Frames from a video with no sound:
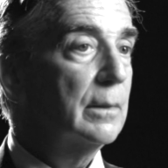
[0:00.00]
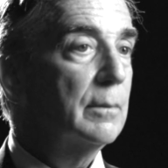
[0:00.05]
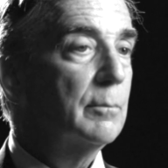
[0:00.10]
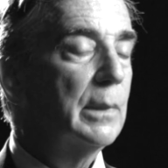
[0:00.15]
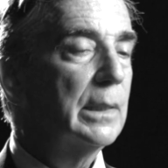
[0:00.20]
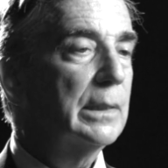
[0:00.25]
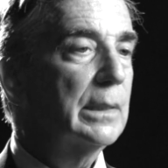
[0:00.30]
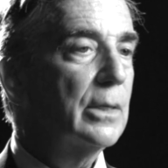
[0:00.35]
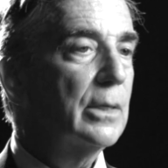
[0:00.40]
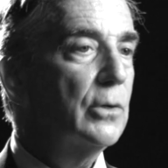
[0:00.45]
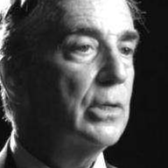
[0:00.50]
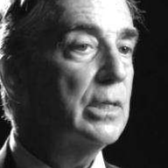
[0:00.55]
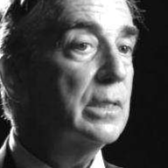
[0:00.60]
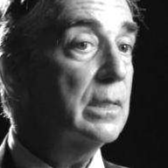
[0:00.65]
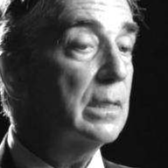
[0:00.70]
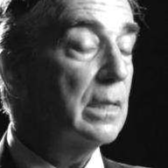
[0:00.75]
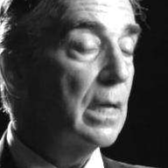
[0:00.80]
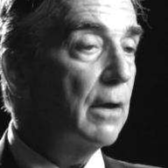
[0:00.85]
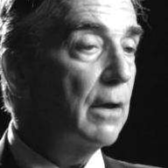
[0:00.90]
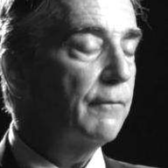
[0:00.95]
But there is
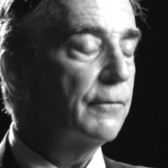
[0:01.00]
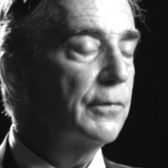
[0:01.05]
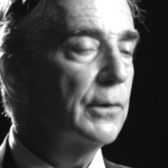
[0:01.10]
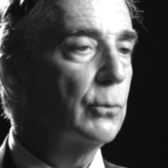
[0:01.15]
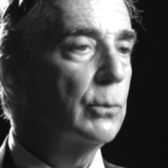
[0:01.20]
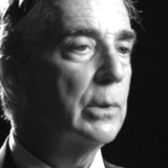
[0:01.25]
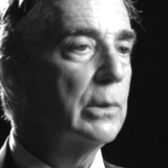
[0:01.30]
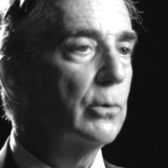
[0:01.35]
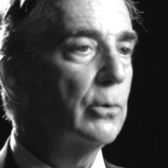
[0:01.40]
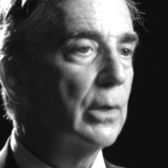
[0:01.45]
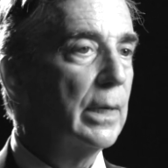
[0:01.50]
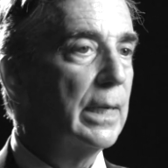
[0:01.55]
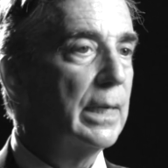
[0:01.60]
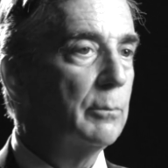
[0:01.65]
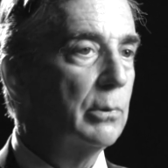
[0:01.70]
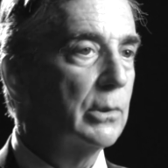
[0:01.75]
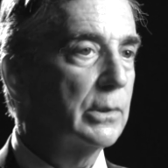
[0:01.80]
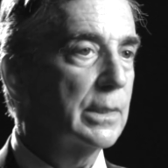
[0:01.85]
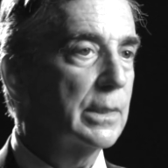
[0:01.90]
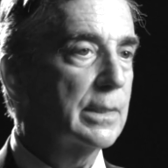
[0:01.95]
enough that we were
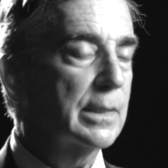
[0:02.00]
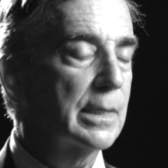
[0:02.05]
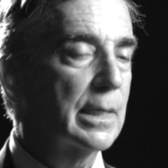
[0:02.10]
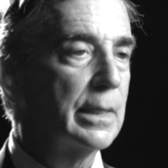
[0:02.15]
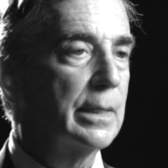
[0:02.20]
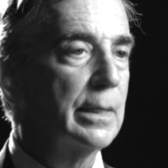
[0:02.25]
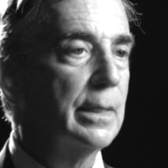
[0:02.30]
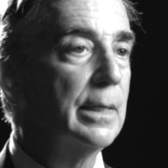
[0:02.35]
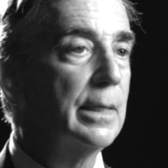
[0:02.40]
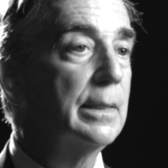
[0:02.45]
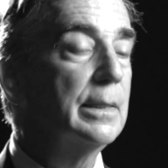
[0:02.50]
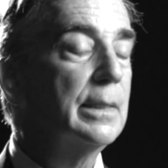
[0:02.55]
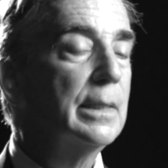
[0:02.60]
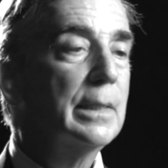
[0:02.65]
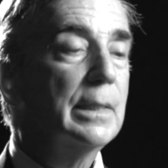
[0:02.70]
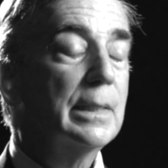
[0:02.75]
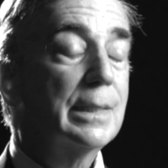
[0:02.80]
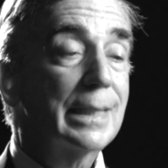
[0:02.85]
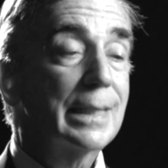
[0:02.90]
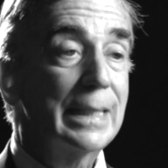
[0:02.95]
able to say that
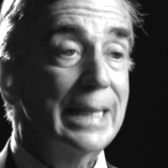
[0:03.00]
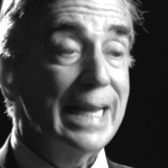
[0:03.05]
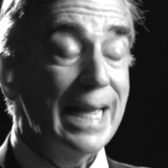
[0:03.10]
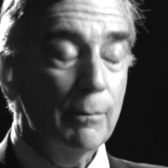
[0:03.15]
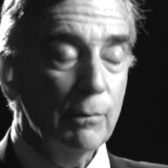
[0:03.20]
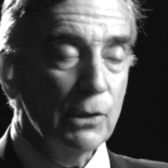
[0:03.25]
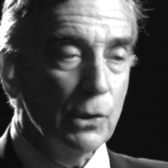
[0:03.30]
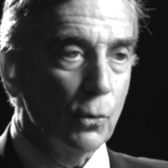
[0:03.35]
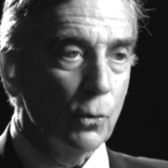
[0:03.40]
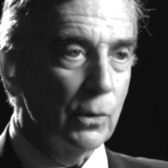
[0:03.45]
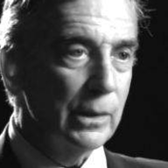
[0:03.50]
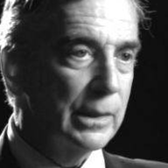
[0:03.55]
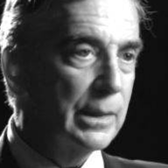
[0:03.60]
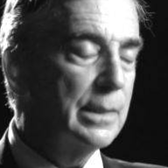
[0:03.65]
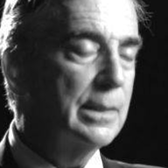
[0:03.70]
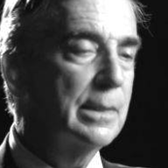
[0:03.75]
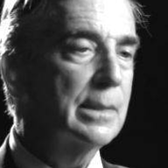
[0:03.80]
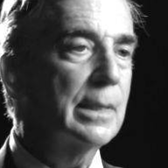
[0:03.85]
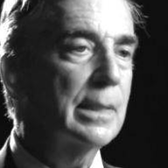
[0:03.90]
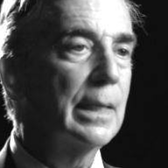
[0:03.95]

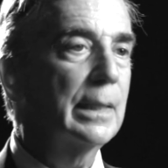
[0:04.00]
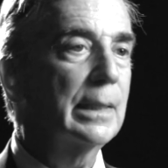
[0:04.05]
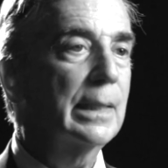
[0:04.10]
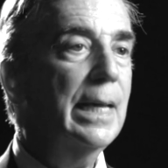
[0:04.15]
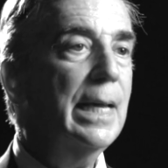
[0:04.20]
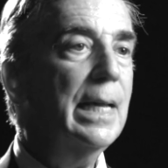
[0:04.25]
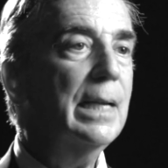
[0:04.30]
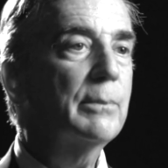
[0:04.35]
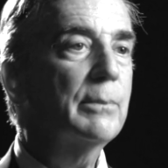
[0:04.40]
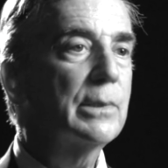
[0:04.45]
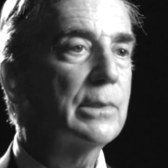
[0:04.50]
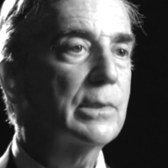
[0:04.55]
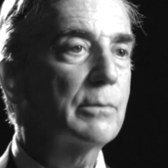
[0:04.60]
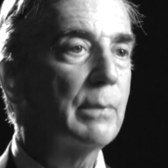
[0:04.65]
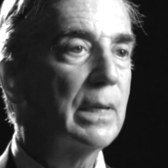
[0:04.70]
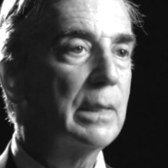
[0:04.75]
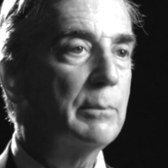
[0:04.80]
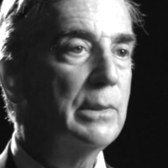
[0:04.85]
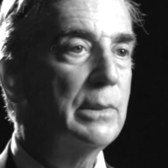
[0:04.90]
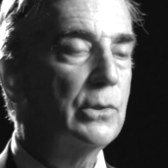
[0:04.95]
cannabinoids and cannabis
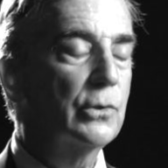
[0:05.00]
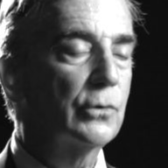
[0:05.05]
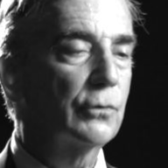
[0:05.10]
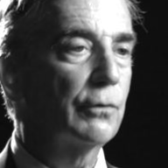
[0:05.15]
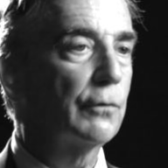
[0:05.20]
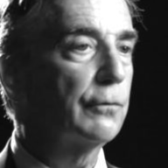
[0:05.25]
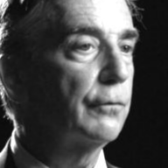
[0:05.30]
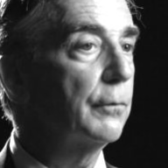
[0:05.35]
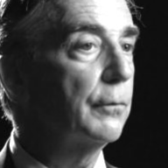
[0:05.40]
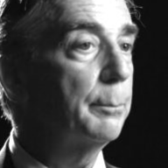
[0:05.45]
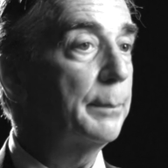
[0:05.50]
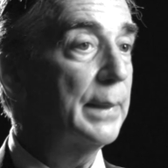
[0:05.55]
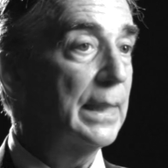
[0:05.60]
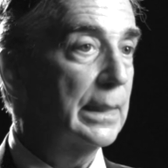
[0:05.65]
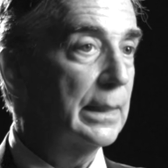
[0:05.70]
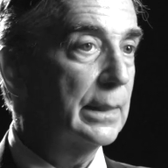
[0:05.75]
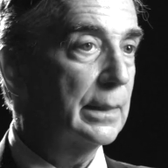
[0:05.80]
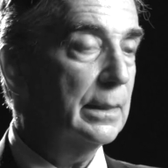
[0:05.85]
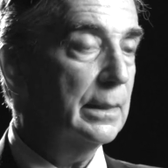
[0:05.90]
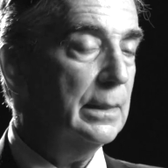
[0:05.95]
may be useful for
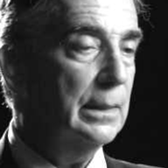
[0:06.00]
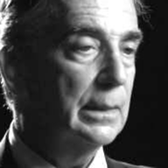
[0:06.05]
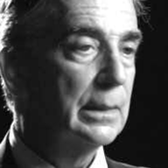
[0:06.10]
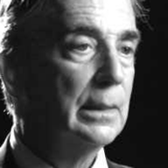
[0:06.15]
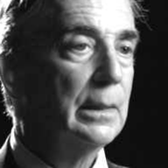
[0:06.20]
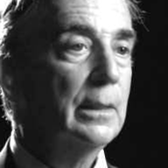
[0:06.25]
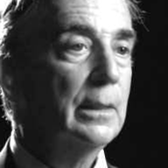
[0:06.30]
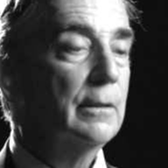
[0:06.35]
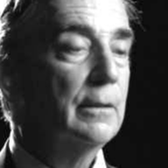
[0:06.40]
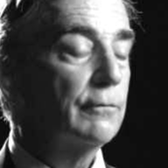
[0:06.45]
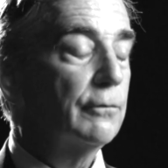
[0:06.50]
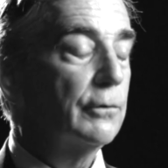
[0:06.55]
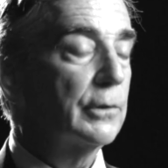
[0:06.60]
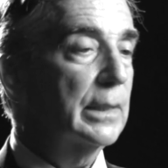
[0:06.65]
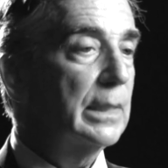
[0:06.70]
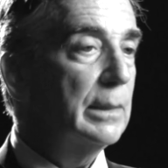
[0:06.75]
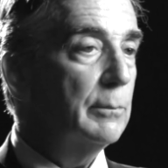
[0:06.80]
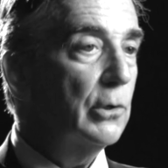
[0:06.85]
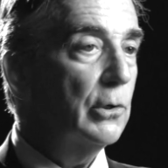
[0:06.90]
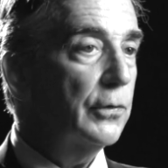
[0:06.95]
pain, for
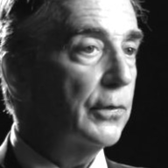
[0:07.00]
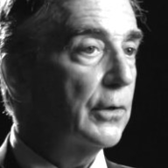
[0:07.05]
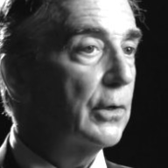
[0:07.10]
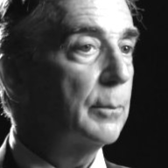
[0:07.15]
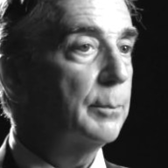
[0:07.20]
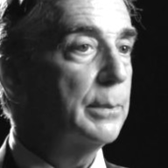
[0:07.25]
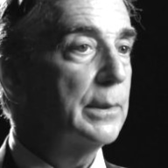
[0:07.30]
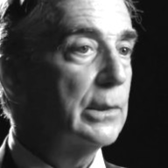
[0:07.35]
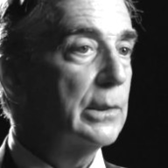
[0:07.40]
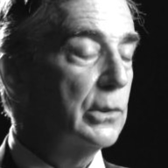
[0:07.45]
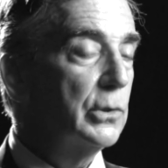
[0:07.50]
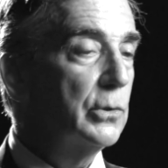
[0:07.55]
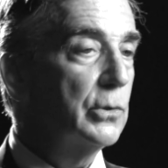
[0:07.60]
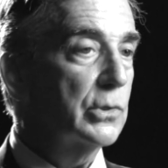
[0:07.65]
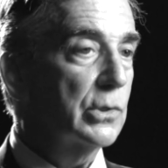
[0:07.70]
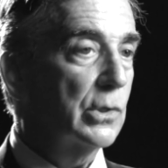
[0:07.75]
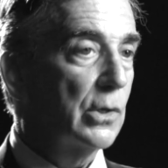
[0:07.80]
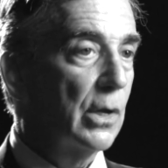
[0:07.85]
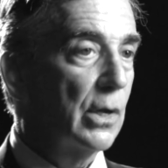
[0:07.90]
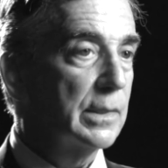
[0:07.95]

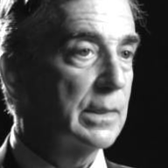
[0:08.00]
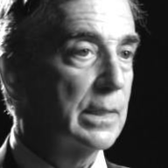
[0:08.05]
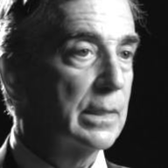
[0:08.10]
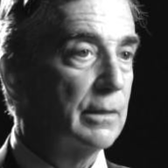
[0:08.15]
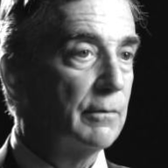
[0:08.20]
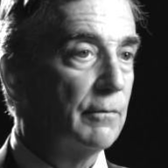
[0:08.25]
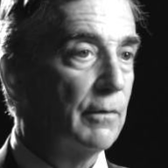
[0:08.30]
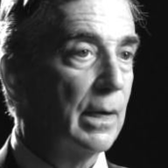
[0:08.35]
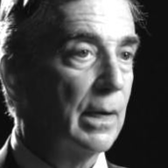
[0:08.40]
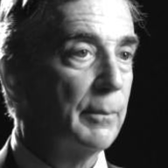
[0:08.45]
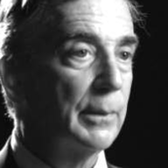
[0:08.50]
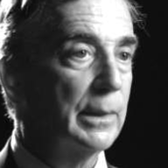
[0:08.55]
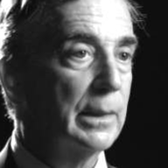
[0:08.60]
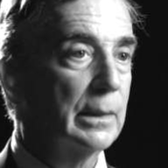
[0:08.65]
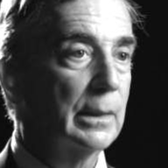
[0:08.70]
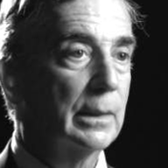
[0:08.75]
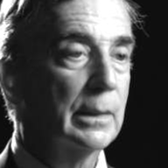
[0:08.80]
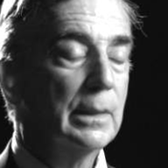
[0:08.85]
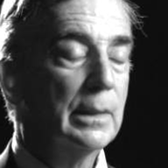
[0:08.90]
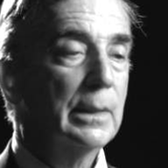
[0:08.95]
chemotherapy-induced nausea and
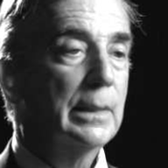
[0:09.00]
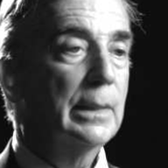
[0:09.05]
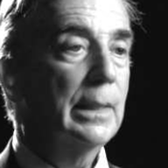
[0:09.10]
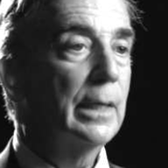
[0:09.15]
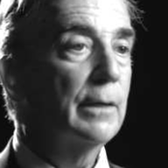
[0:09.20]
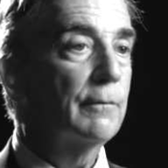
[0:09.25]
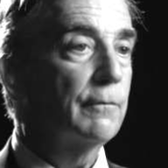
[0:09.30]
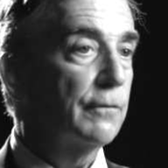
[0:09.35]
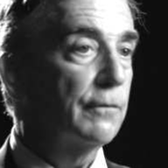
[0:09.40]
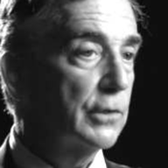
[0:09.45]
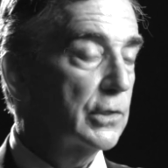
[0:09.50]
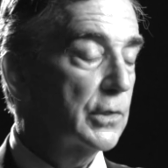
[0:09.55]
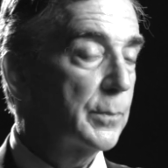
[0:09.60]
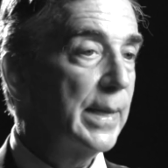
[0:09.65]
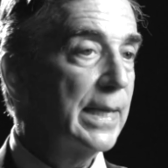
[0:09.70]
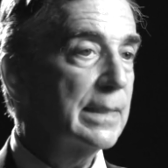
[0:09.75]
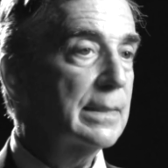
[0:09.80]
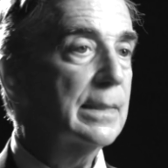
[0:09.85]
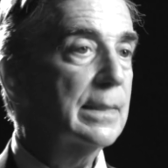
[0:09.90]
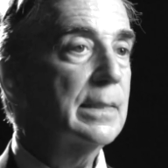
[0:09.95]
vomiting, and for
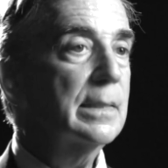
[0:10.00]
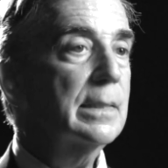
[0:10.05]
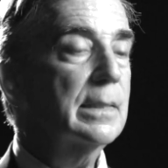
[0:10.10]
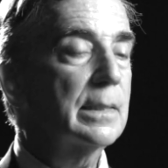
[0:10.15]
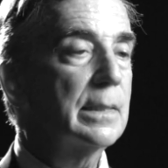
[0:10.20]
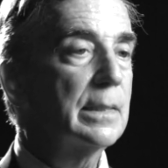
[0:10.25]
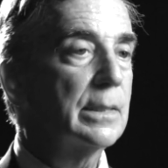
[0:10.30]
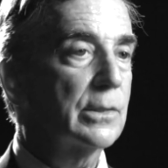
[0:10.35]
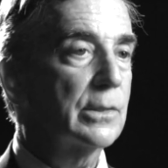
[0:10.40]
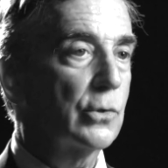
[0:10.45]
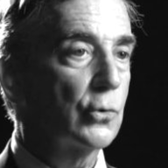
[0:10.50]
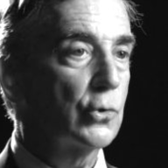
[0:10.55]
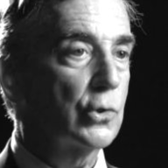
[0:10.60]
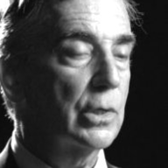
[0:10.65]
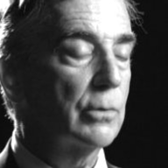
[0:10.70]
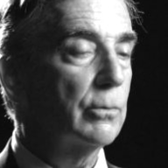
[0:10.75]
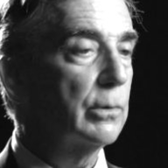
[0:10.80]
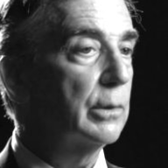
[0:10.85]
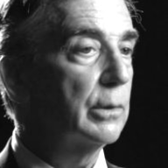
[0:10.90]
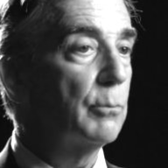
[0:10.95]
spasticity
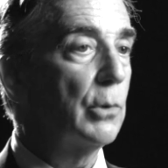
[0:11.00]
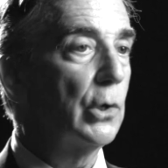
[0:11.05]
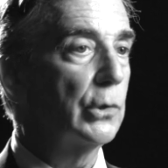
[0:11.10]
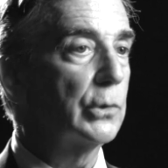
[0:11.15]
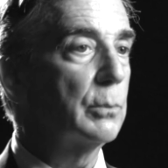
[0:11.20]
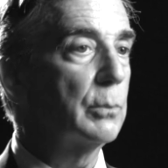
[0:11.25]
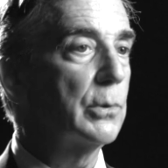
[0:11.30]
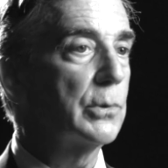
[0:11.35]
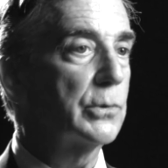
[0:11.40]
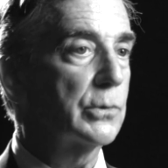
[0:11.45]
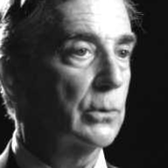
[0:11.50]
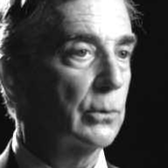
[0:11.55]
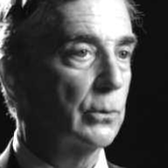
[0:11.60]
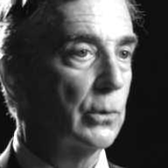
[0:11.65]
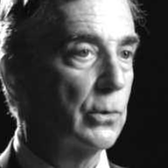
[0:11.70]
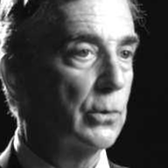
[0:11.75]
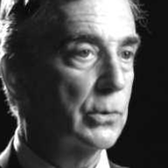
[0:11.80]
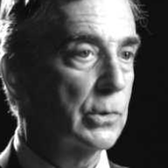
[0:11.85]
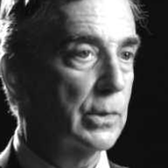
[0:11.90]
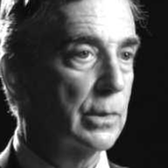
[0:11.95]
associated with multiple
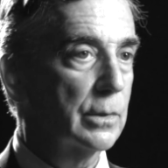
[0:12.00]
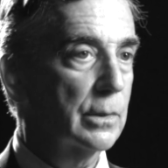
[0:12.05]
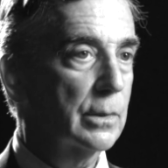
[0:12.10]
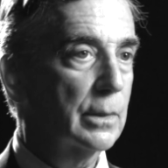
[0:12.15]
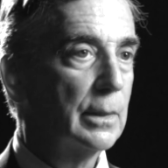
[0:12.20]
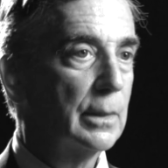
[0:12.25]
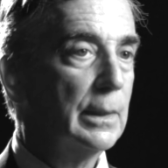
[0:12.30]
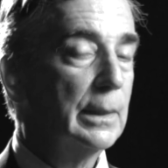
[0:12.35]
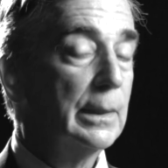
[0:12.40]
sclerosis.